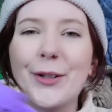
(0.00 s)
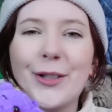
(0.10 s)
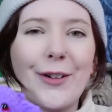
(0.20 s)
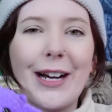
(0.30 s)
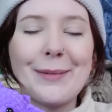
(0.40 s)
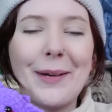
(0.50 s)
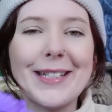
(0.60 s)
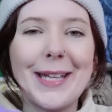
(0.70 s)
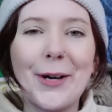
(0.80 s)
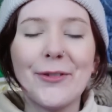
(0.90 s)
will correct
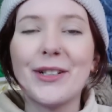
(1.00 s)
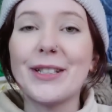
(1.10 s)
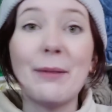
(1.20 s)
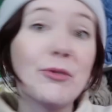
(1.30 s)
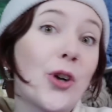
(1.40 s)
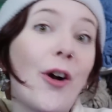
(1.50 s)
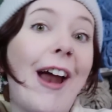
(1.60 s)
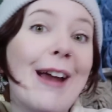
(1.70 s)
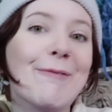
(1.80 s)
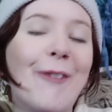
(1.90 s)
myself because I'm sure
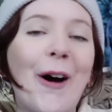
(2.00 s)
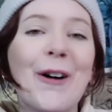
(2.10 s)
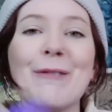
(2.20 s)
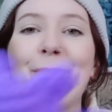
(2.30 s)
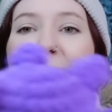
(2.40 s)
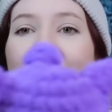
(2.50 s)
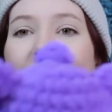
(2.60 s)
I am wrong, but